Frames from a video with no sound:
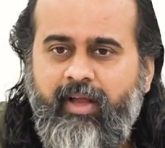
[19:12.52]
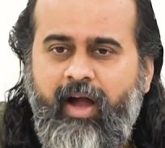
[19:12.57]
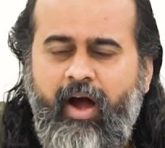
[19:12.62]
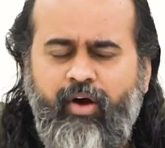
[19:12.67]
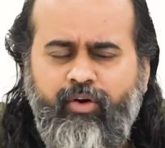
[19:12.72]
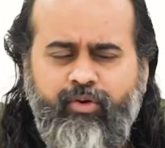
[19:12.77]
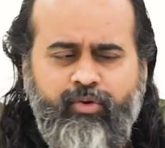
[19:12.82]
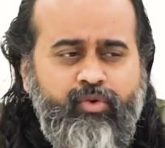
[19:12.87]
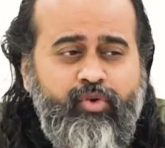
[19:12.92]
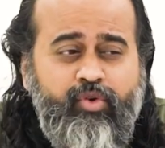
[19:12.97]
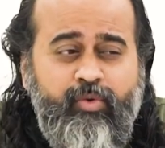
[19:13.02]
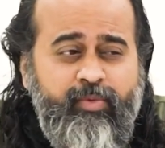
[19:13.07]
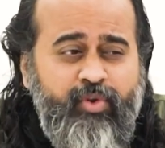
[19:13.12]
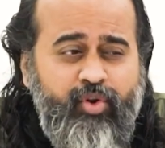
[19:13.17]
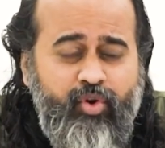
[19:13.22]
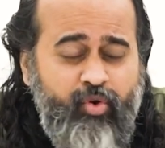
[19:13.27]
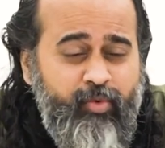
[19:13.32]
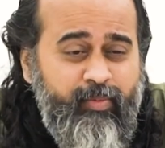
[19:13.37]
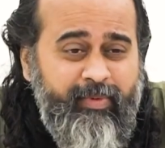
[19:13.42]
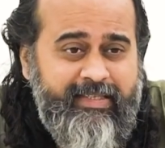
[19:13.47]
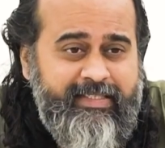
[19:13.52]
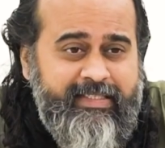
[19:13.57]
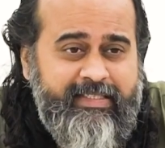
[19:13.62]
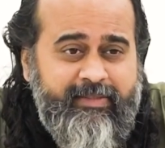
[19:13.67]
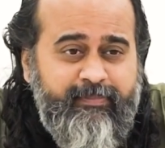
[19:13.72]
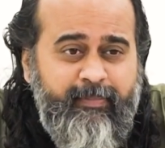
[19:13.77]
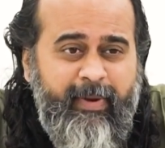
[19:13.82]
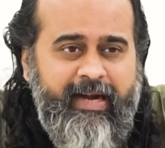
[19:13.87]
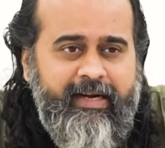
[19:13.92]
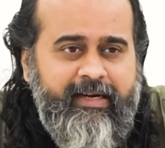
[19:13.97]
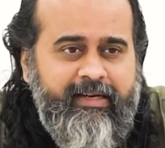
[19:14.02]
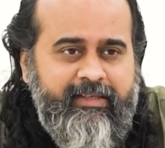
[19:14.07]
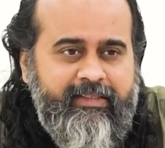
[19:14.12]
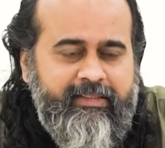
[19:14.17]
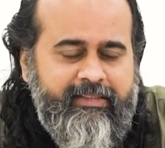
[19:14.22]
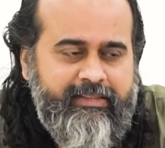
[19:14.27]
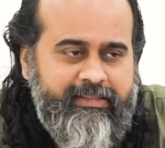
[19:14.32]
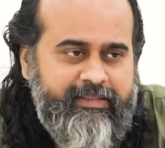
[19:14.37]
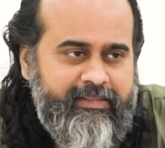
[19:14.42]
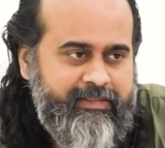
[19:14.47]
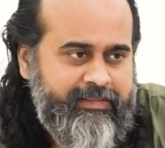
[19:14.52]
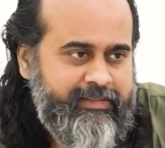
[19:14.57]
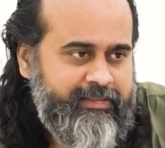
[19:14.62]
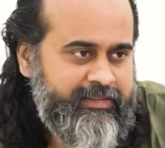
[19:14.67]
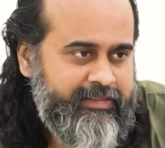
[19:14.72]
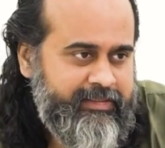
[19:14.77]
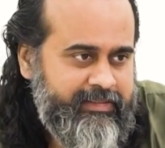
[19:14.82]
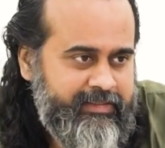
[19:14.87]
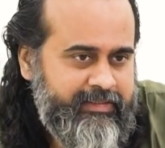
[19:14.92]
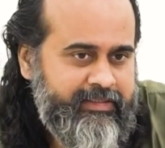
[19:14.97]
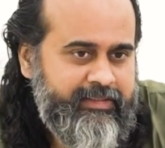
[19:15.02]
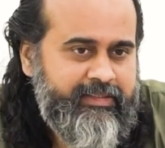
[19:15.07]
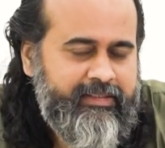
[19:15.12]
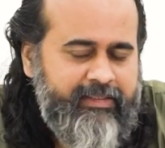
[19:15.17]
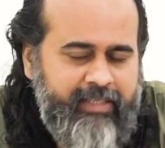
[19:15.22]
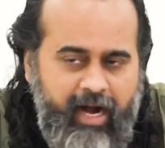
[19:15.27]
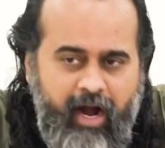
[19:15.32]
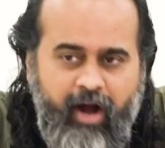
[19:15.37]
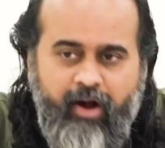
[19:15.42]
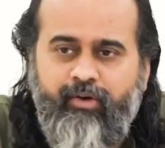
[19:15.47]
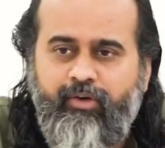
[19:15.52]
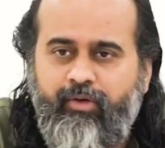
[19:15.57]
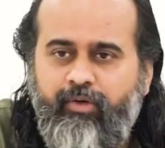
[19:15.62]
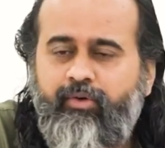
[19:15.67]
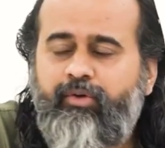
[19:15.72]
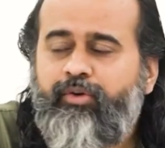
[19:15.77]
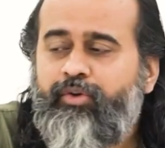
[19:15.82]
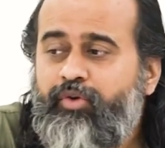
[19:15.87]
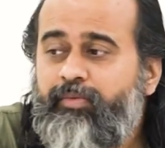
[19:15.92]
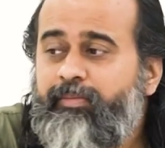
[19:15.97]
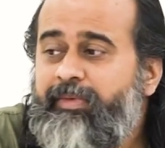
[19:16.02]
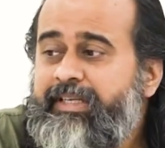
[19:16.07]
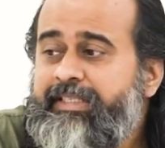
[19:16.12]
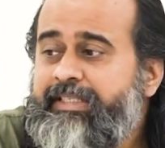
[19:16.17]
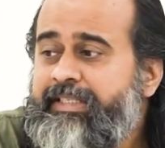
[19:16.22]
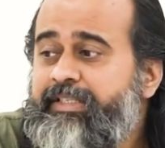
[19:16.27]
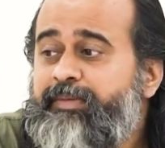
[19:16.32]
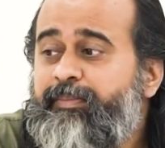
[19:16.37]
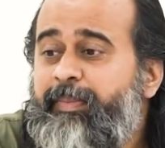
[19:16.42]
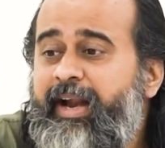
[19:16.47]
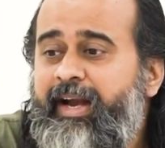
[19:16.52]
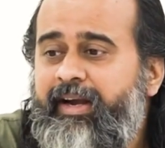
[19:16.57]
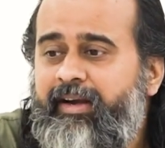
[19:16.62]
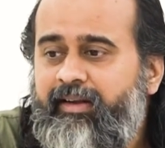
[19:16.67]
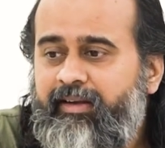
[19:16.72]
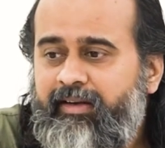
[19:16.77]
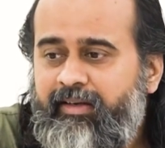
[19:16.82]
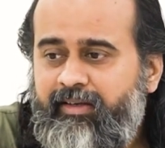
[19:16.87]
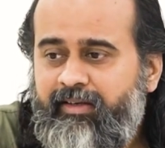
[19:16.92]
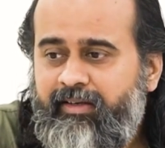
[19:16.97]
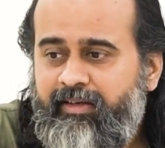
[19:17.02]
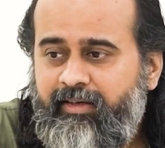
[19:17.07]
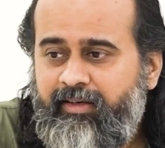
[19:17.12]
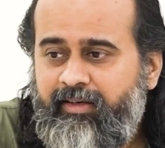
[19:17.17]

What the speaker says: How do rumors spread? How do rumors spread?